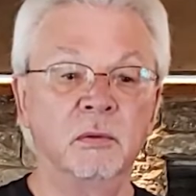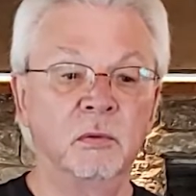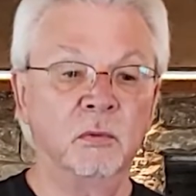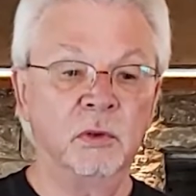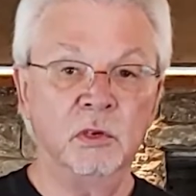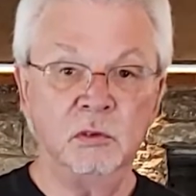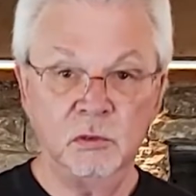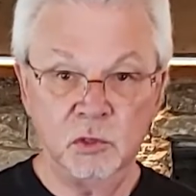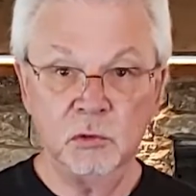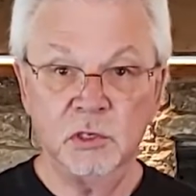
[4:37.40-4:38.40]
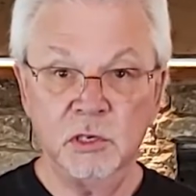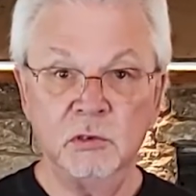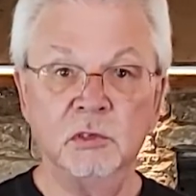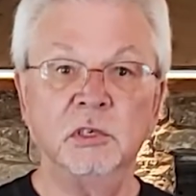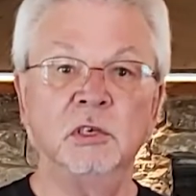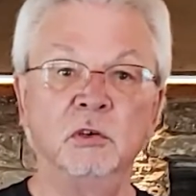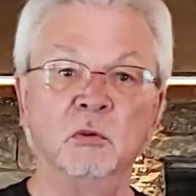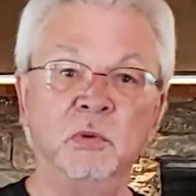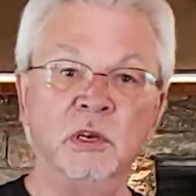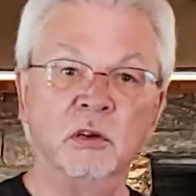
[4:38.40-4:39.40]
when you choose to use
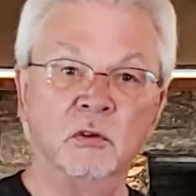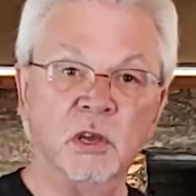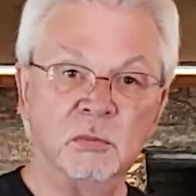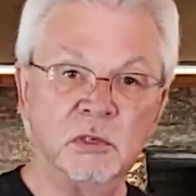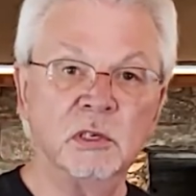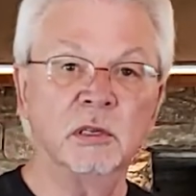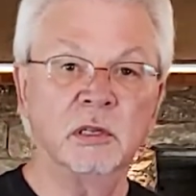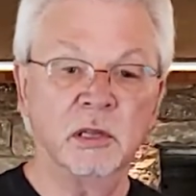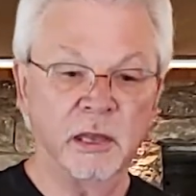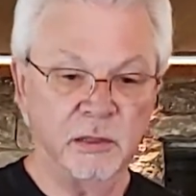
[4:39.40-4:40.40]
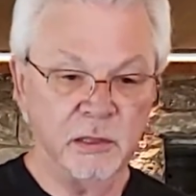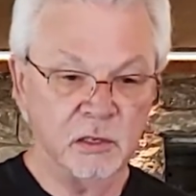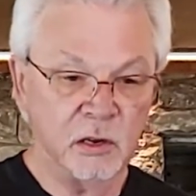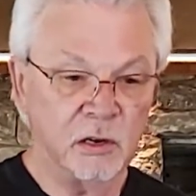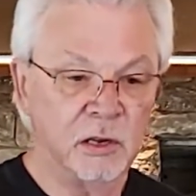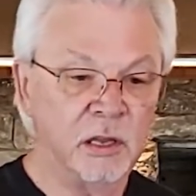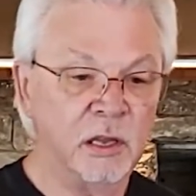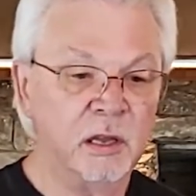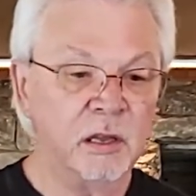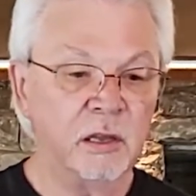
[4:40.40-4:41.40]
European grapes like these are,
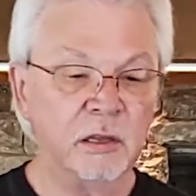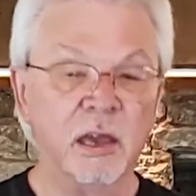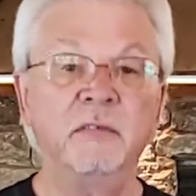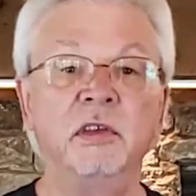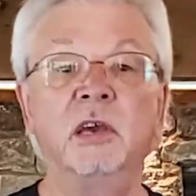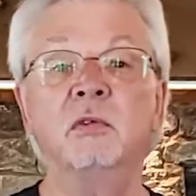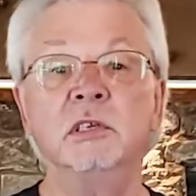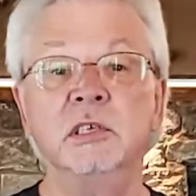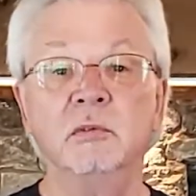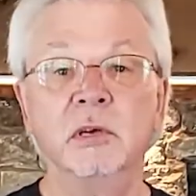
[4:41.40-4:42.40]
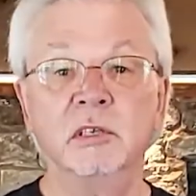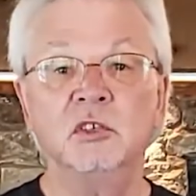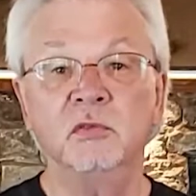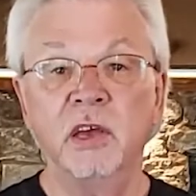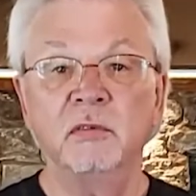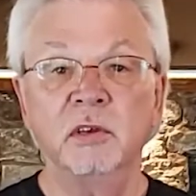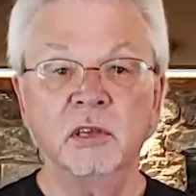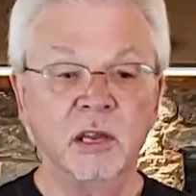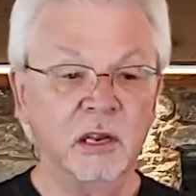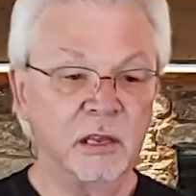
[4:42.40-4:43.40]
you have to get ones that can survive in
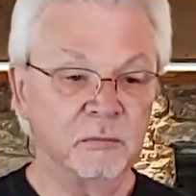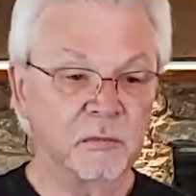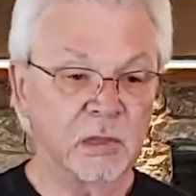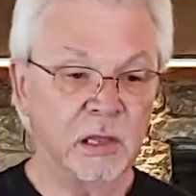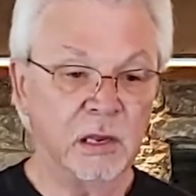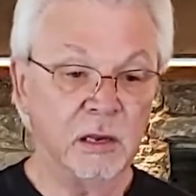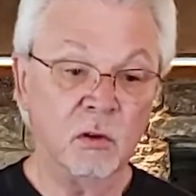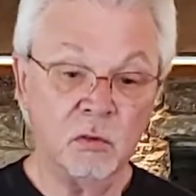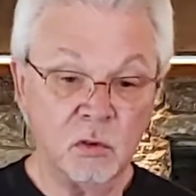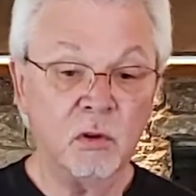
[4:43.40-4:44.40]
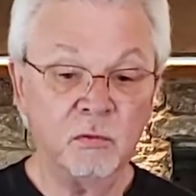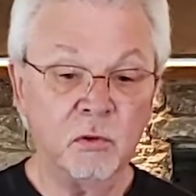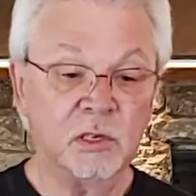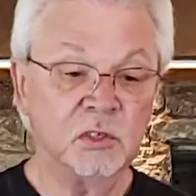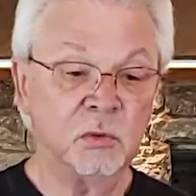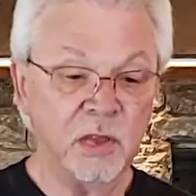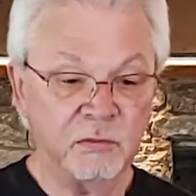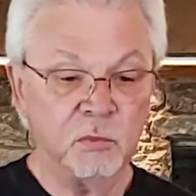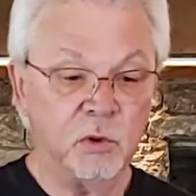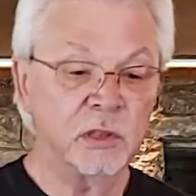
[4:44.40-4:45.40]
Connecticut, and they don't do it for us, so we have
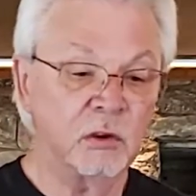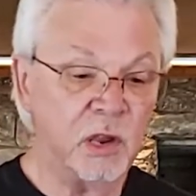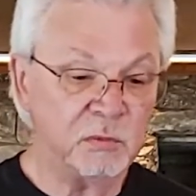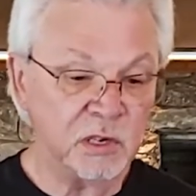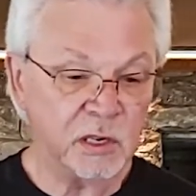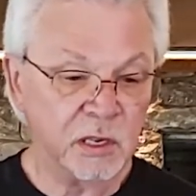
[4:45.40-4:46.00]
to bring the grapes in.